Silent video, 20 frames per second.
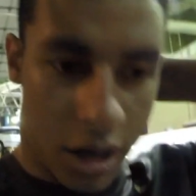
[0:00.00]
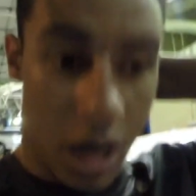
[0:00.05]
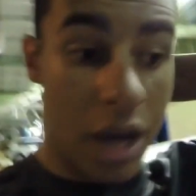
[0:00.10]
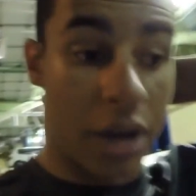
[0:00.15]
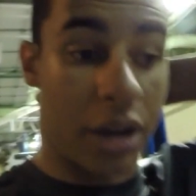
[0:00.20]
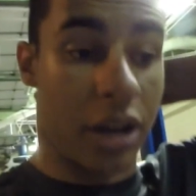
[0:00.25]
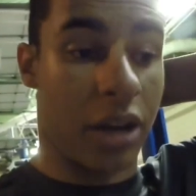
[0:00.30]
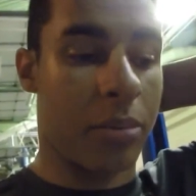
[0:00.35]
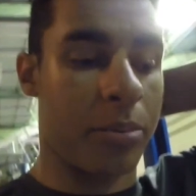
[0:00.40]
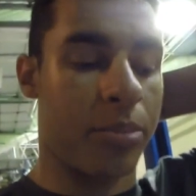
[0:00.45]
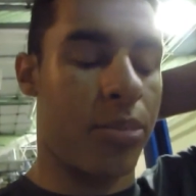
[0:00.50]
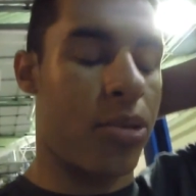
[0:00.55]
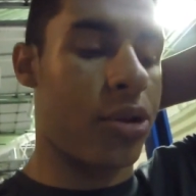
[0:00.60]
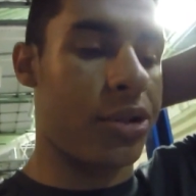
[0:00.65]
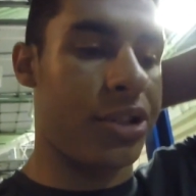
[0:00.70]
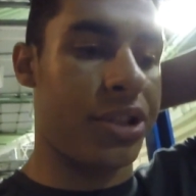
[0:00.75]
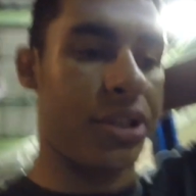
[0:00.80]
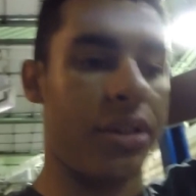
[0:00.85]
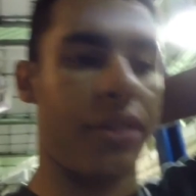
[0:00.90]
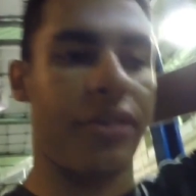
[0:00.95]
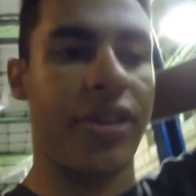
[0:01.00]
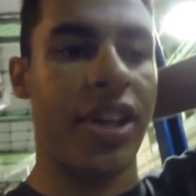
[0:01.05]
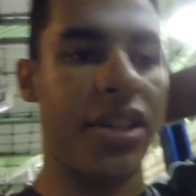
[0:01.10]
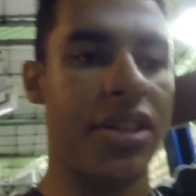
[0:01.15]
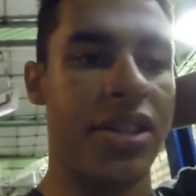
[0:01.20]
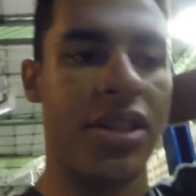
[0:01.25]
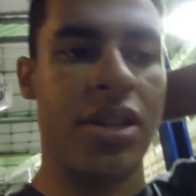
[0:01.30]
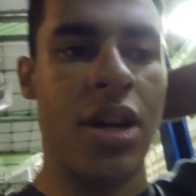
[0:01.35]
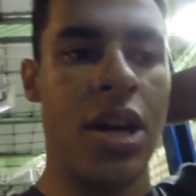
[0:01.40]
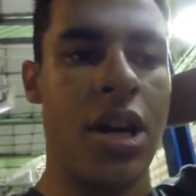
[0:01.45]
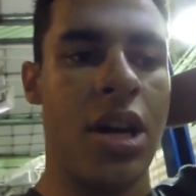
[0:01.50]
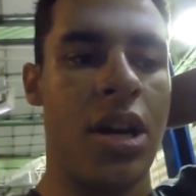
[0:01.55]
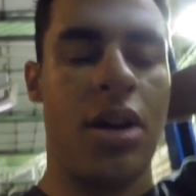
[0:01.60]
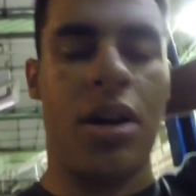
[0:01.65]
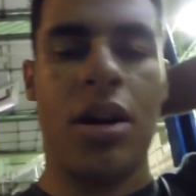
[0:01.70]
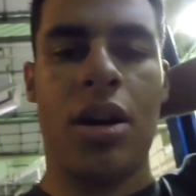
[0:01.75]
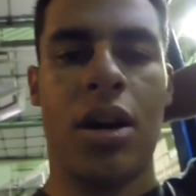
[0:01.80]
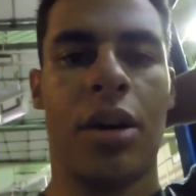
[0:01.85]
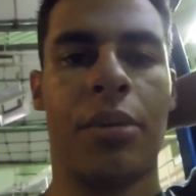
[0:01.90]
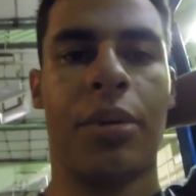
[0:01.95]
cutting portion of this.
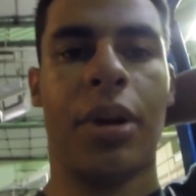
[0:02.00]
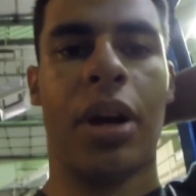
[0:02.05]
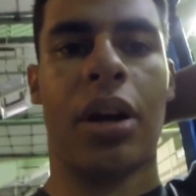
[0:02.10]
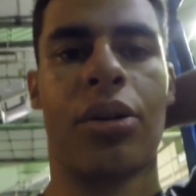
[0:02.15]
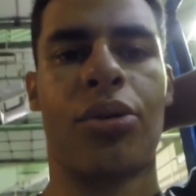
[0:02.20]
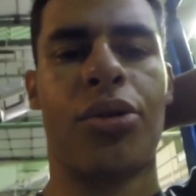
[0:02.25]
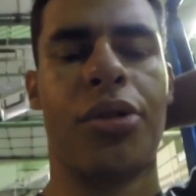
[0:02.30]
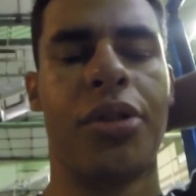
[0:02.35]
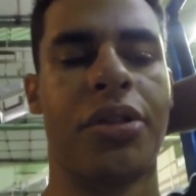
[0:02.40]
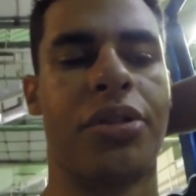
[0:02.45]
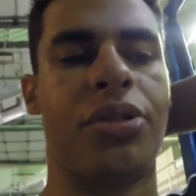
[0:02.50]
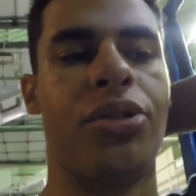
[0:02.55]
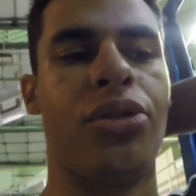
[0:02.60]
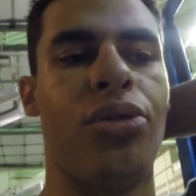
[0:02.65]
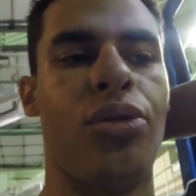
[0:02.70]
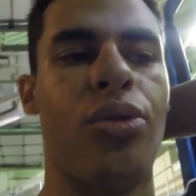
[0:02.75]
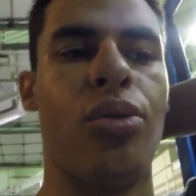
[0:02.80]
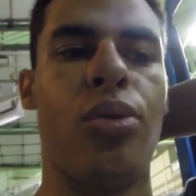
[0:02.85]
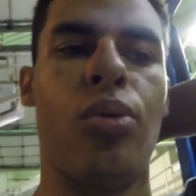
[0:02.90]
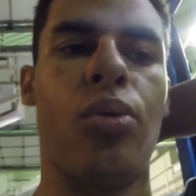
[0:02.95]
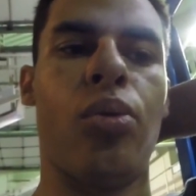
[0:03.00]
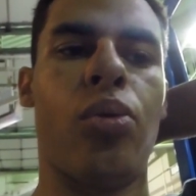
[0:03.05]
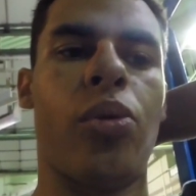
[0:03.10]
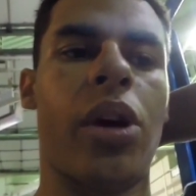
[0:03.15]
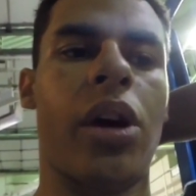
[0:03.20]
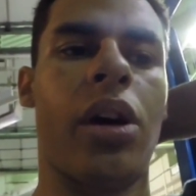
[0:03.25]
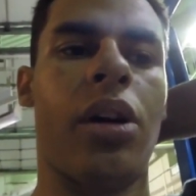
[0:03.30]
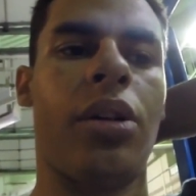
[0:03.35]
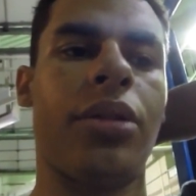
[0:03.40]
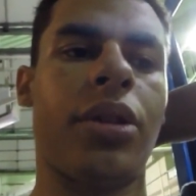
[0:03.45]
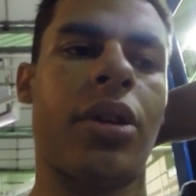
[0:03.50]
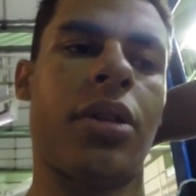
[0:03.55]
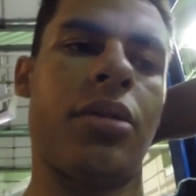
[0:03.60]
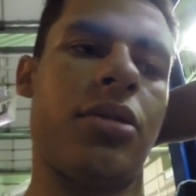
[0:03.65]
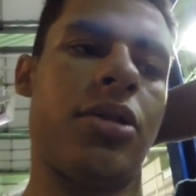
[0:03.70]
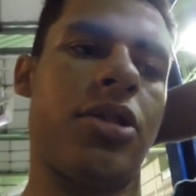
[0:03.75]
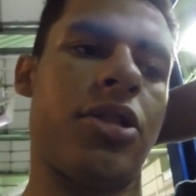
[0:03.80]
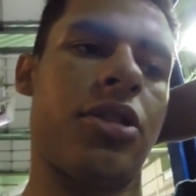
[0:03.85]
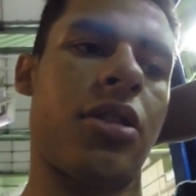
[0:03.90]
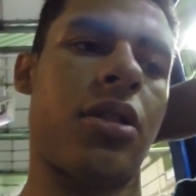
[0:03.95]
I'm not going to weld,
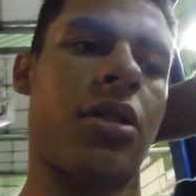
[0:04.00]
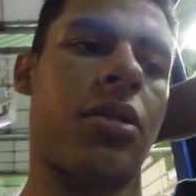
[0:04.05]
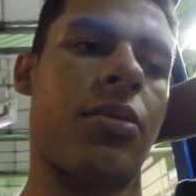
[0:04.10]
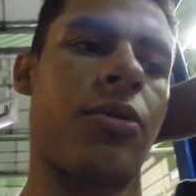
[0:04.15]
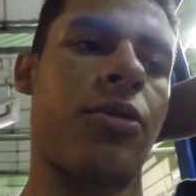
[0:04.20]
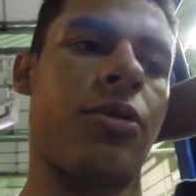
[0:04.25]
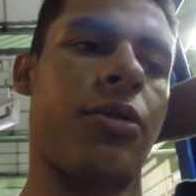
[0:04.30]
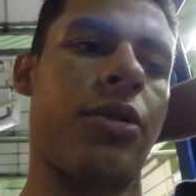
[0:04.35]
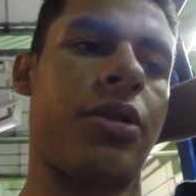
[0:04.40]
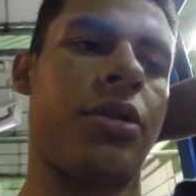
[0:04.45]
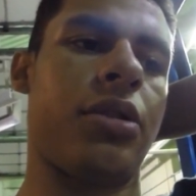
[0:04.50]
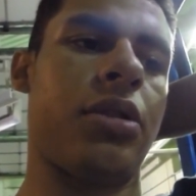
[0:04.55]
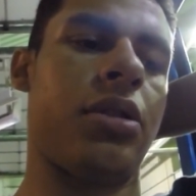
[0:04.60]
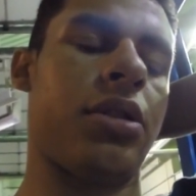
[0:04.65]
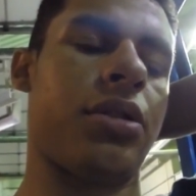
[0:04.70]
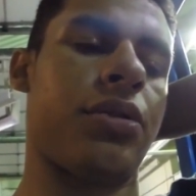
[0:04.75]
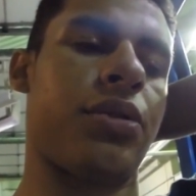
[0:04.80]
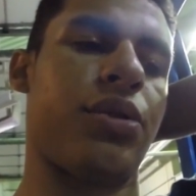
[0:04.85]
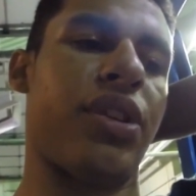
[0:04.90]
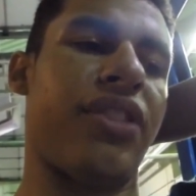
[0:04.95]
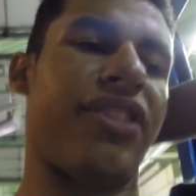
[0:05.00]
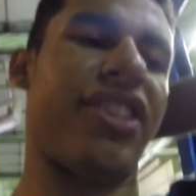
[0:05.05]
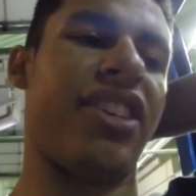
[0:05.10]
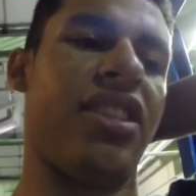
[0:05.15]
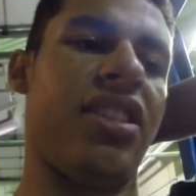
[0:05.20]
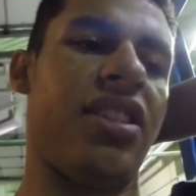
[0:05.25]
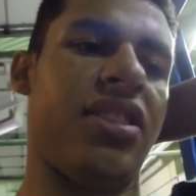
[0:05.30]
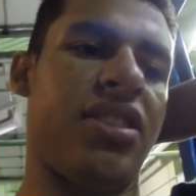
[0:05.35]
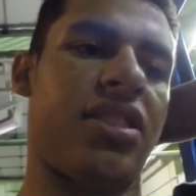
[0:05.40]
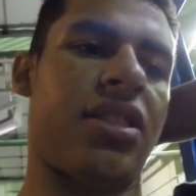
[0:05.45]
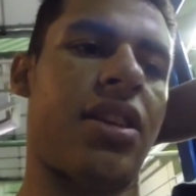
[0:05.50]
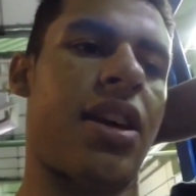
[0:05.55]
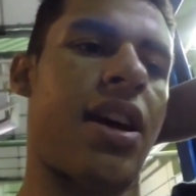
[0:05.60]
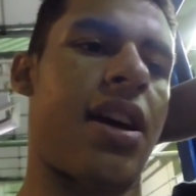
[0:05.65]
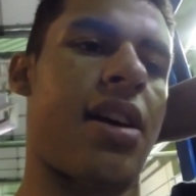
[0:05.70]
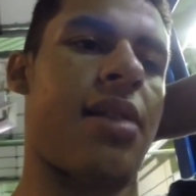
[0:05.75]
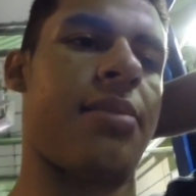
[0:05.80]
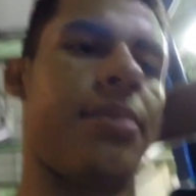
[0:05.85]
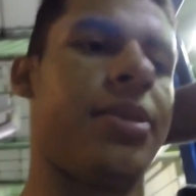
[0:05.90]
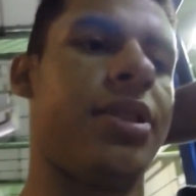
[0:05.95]
instead I'm going to just rivet these
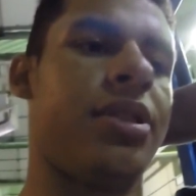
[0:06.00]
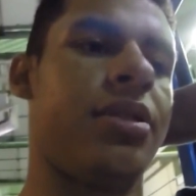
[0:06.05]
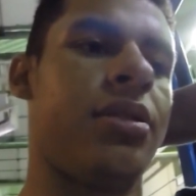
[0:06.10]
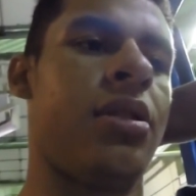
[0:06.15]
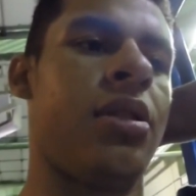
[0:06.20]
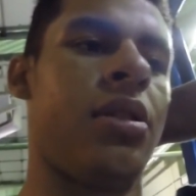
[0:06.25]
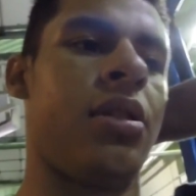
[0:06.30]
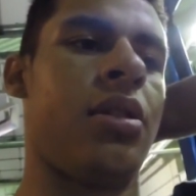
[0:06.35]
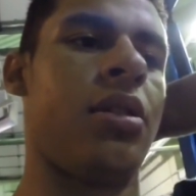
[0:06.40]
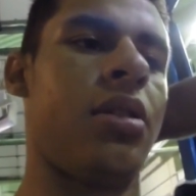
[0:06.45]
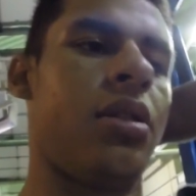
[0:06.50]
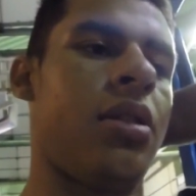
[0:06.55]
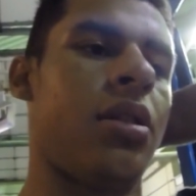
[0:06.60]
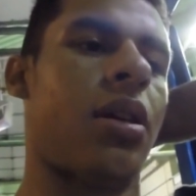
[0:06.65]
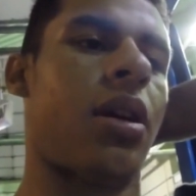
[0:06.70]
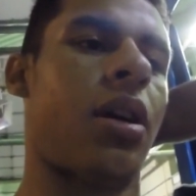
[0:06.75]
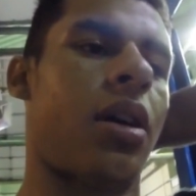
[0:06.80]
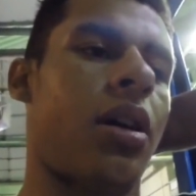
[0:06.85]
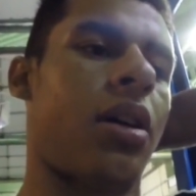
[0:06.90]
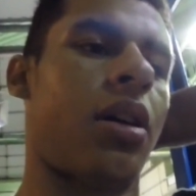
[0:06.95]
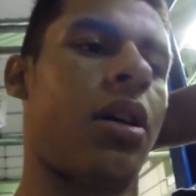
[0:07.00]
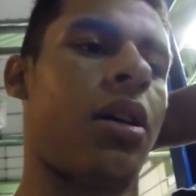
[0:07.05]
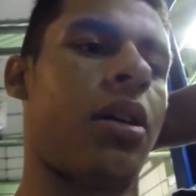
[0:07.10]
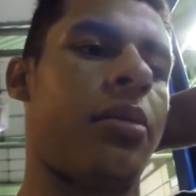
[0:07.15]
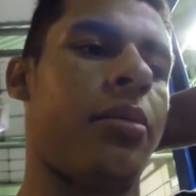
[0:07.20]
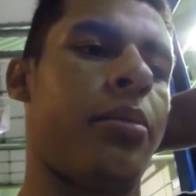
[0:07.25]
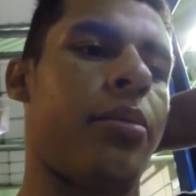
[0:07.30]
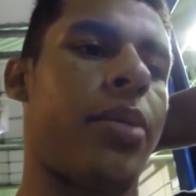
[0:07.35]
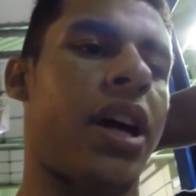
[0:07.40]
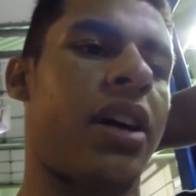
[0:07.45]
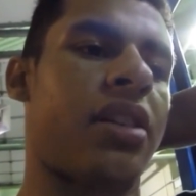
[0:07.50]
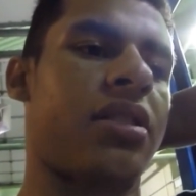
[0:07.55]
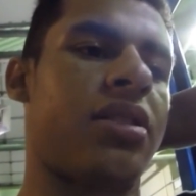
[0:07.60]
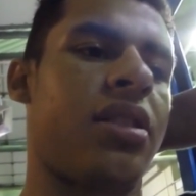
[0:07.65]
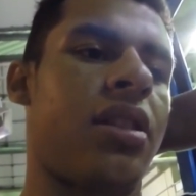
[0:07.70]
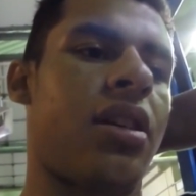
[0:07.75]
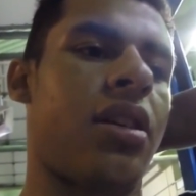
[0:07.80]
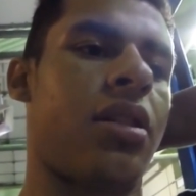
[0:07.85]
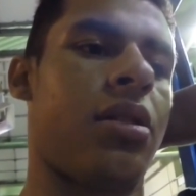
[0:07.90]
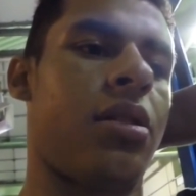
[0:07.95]
tabs back
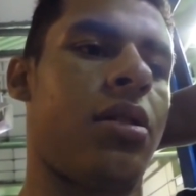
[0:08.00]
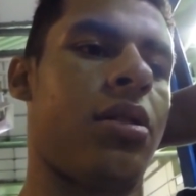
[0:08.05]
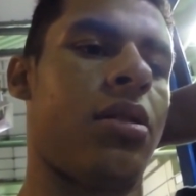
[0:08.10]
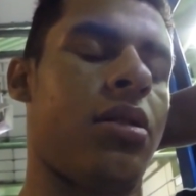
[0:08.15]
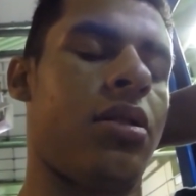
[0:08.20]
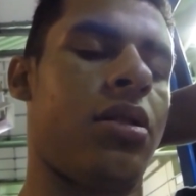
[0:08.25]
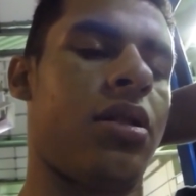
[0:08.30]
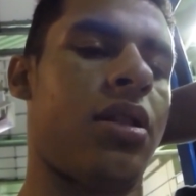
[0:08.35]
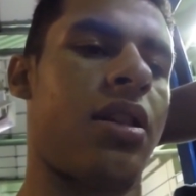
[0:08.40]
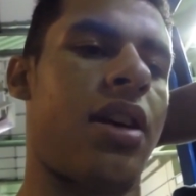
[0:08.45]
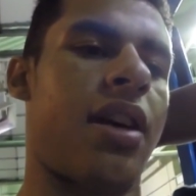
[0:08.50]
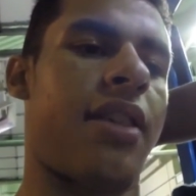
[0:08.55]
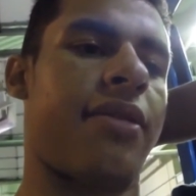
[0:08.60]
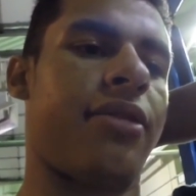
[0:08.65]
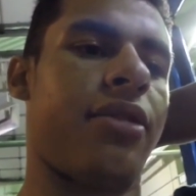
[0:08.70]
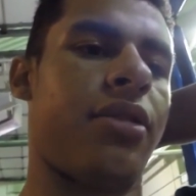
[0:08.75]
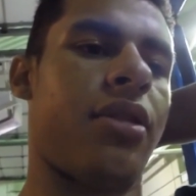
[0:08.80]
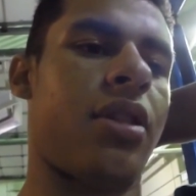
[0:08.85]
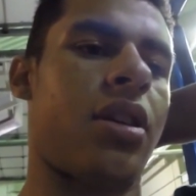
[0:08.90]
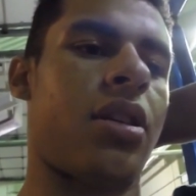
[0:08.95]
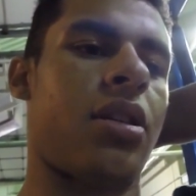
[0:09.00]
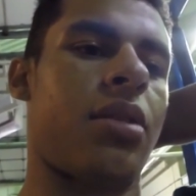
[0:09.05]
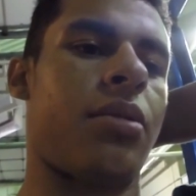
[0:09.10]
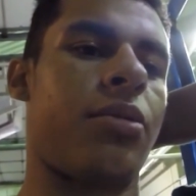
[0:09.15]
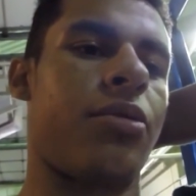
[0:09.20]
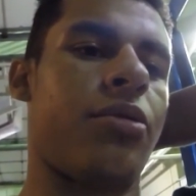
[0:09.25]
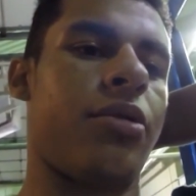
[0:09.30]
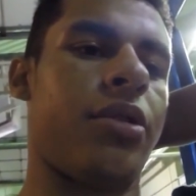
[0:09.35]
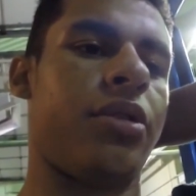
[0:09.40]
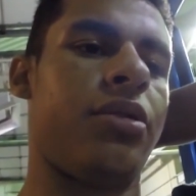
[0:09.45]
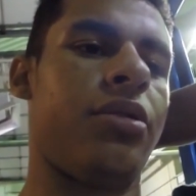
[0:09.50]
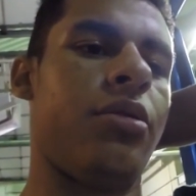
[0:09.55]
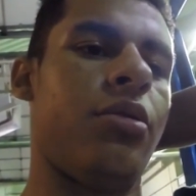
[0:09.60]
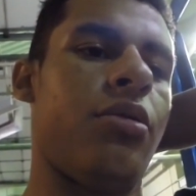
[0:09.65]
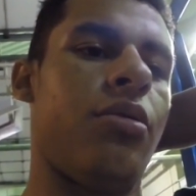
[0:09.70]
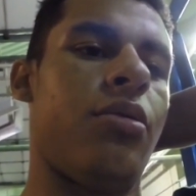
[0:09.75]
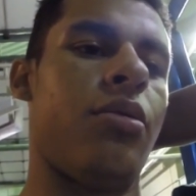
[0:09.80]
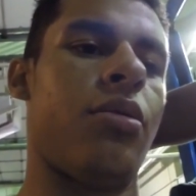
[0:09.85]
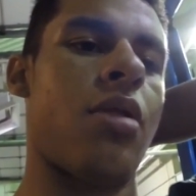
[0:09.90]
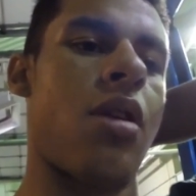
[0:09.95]
together, and then after that I'm going
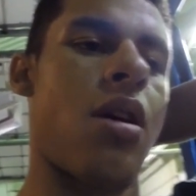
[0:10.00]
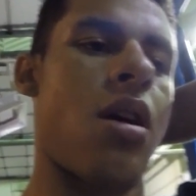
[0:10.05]
to